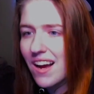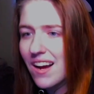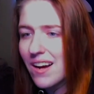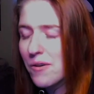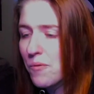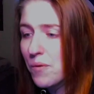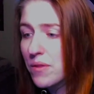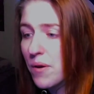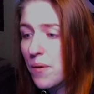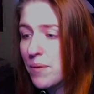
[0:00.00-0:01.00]
with
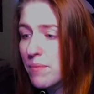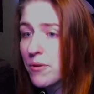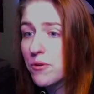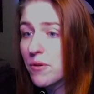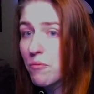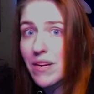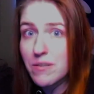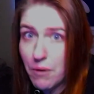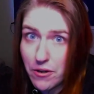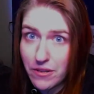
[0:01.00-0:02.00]
people who are way
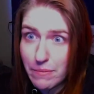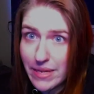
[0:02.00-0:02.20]
smarter than me.